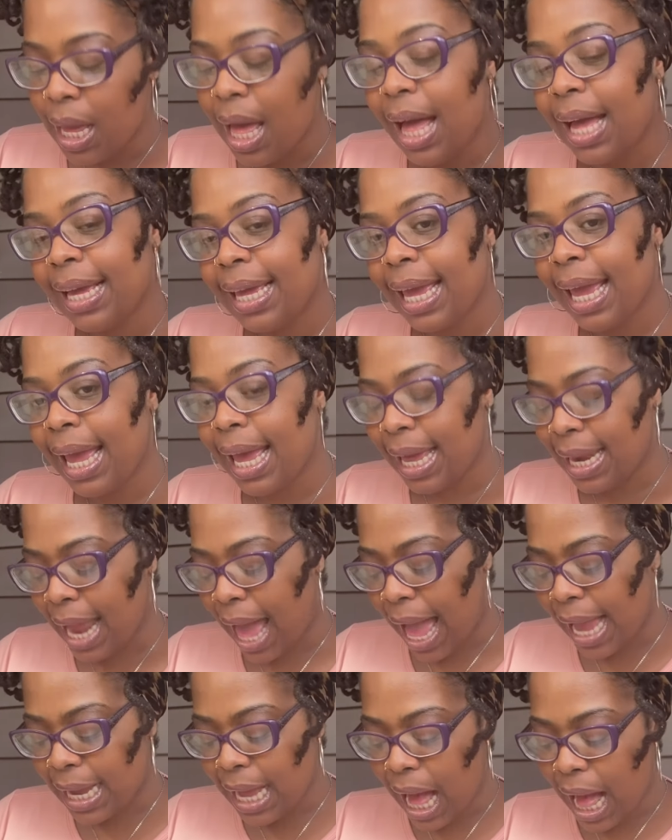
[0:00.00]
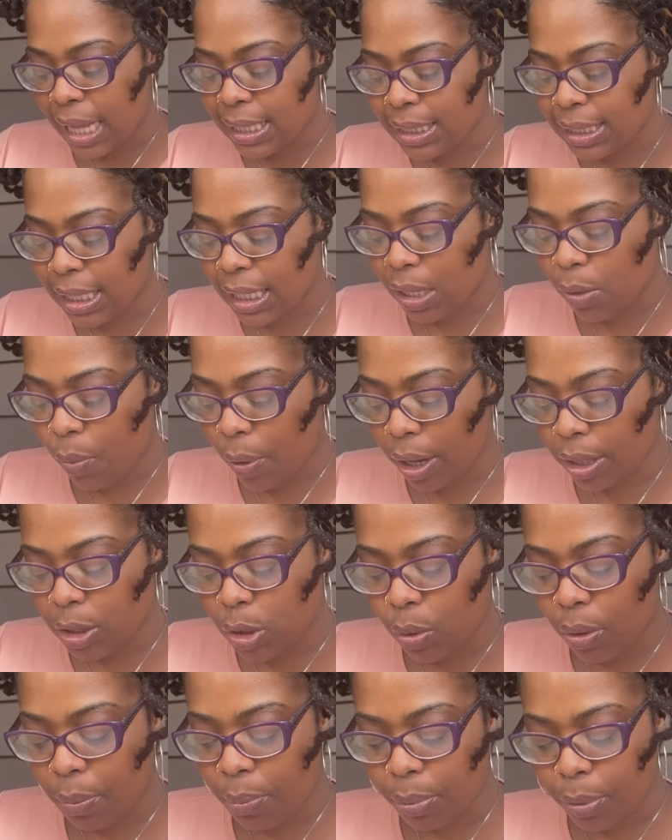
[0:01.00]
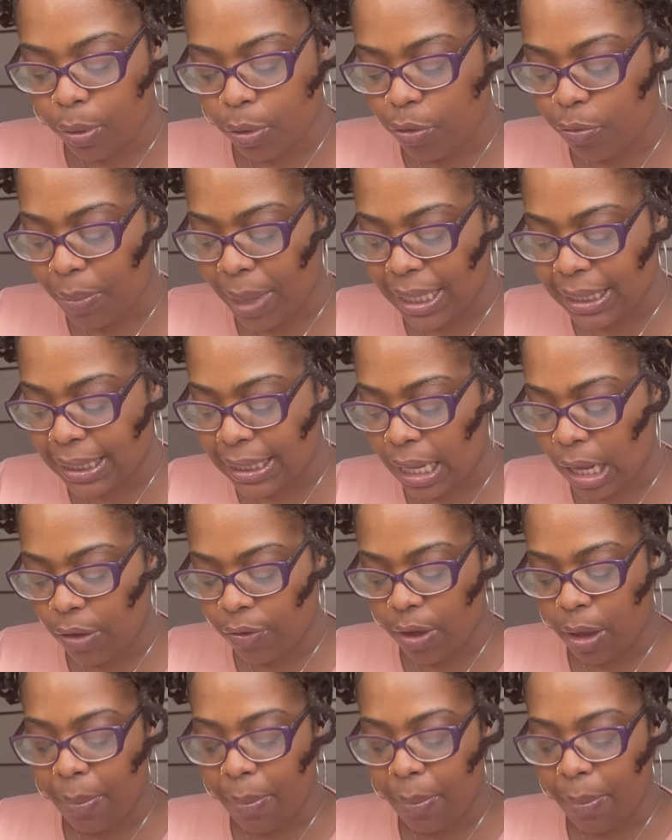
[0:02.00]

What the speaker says: Again, I constantly work to improve myself